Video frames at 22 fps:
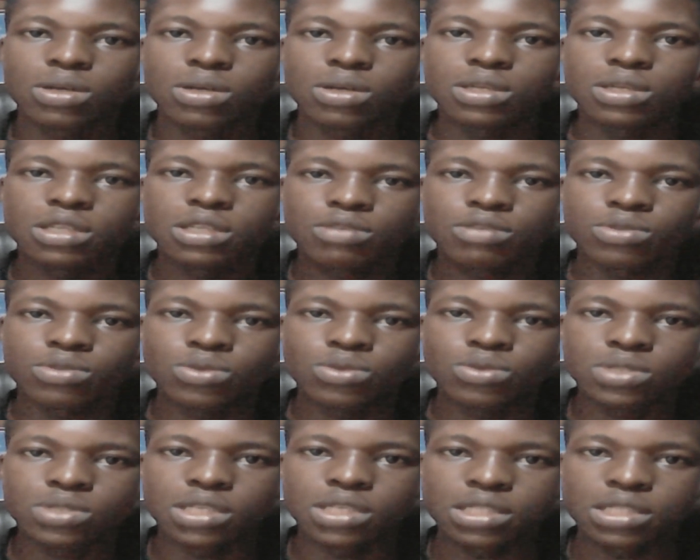if you use
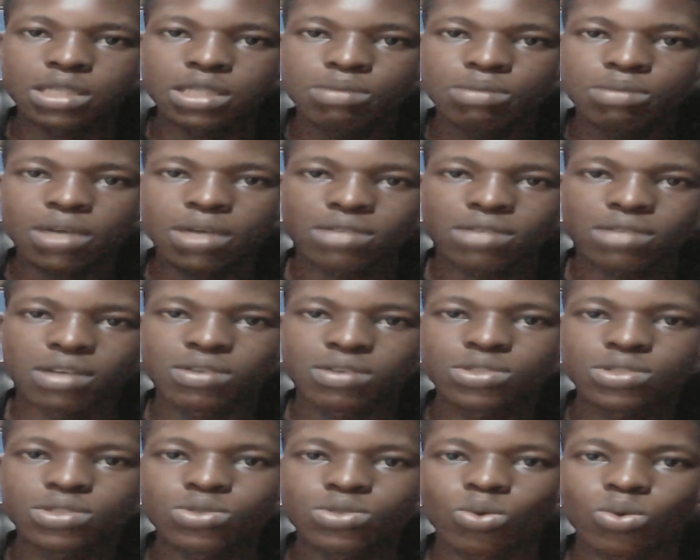the tip that I'm going
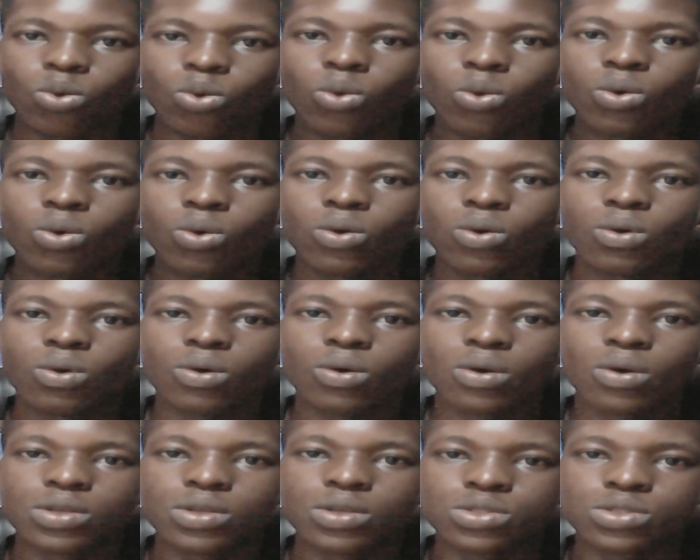to
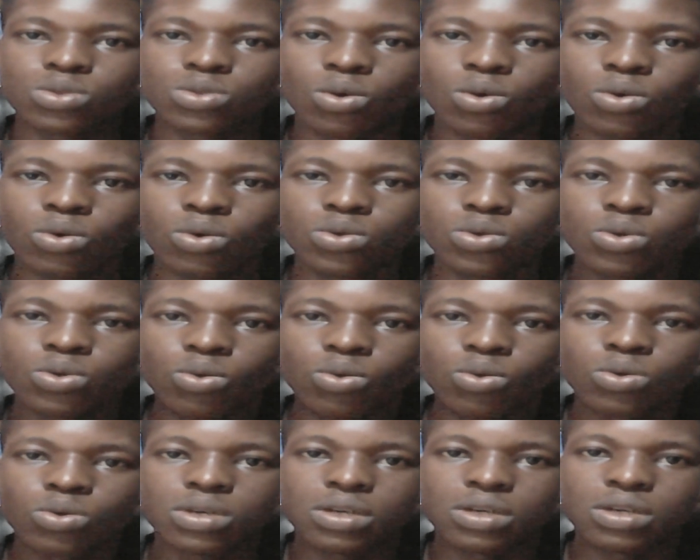show you
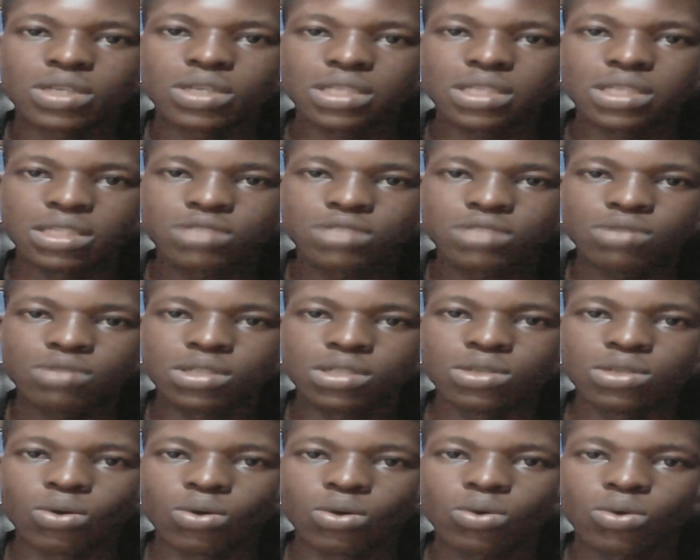in this
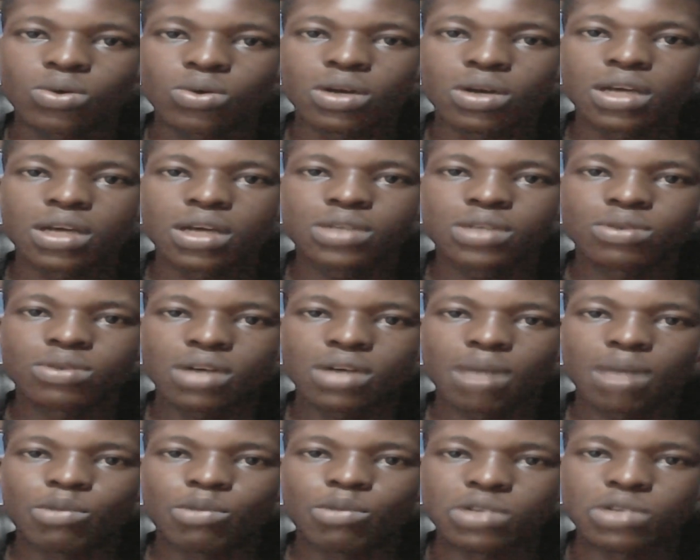video, you can
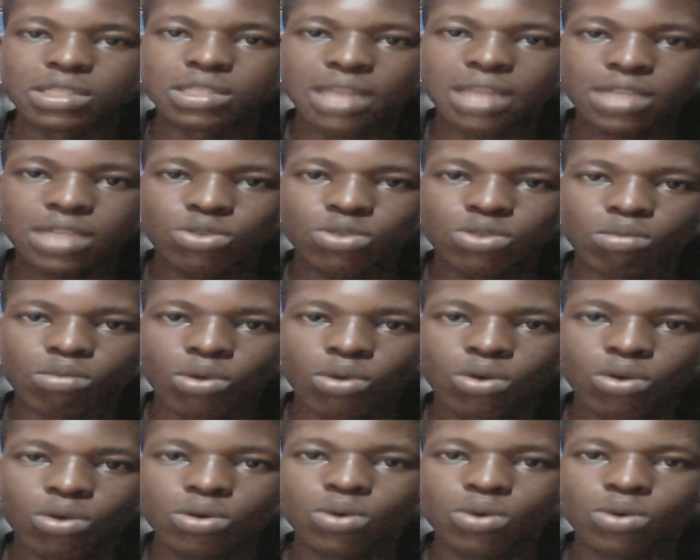monetize your blog
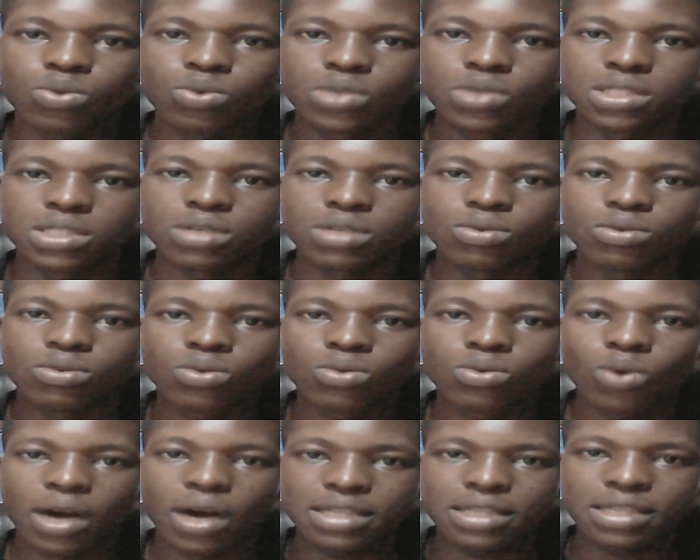with Google
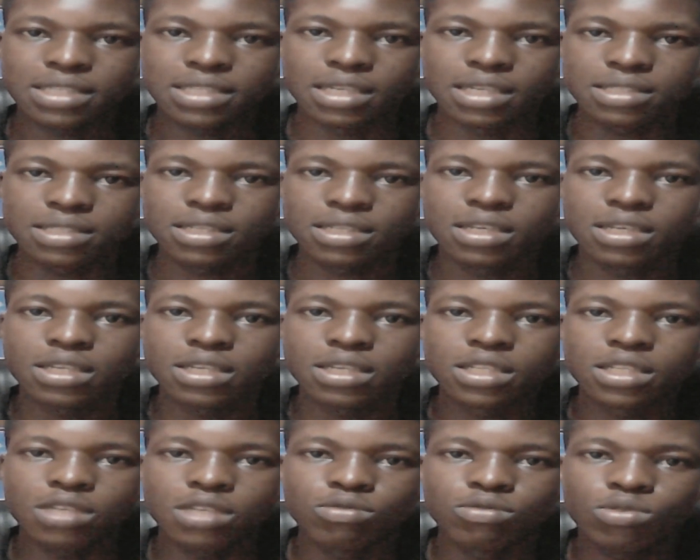AdSense
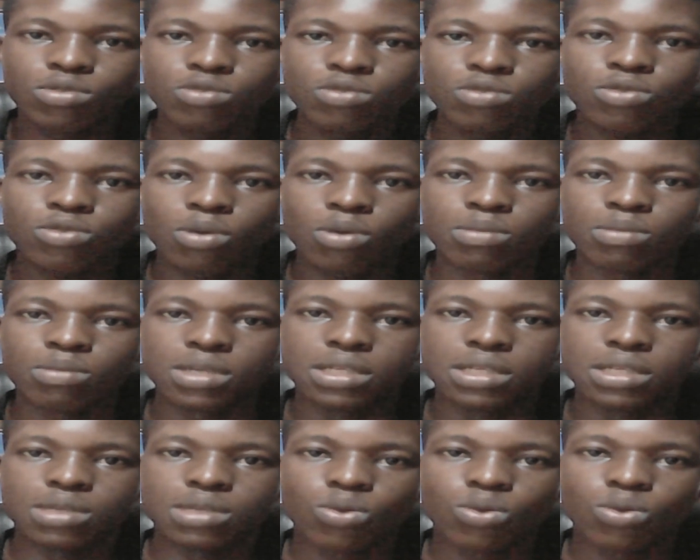even from the
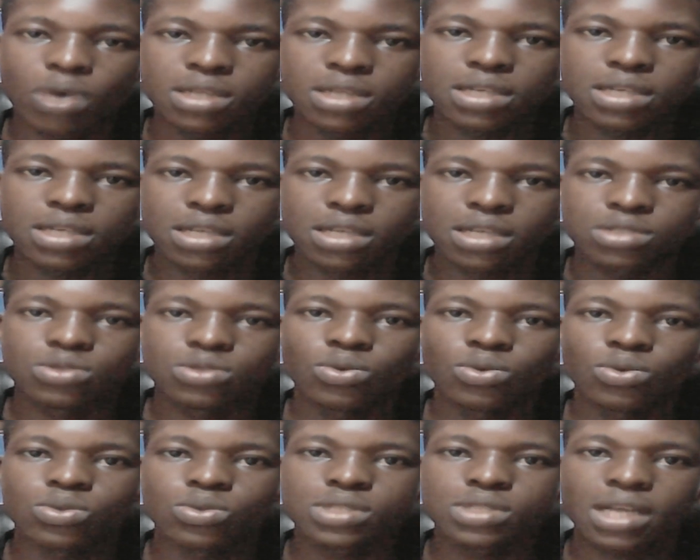day one that you
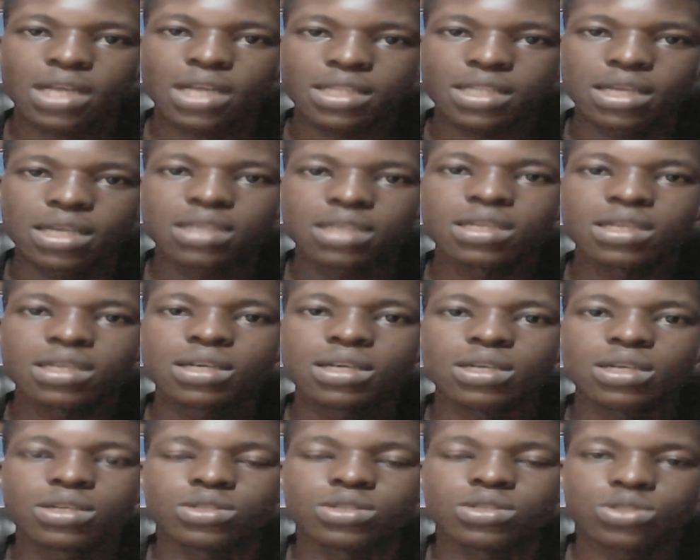started
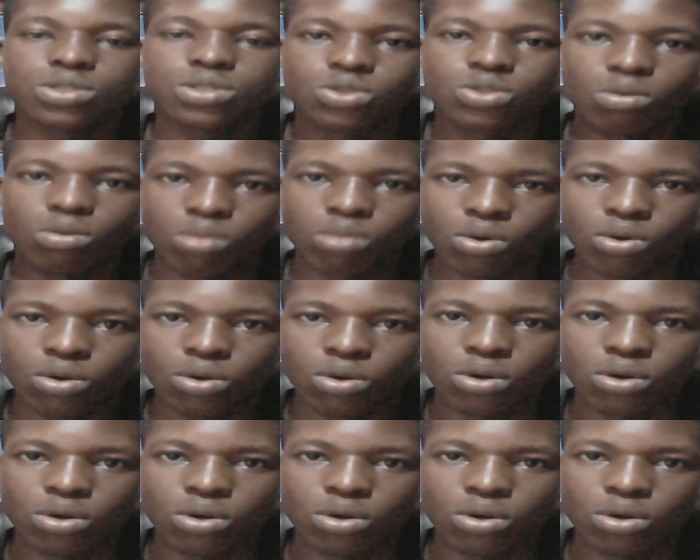your blog.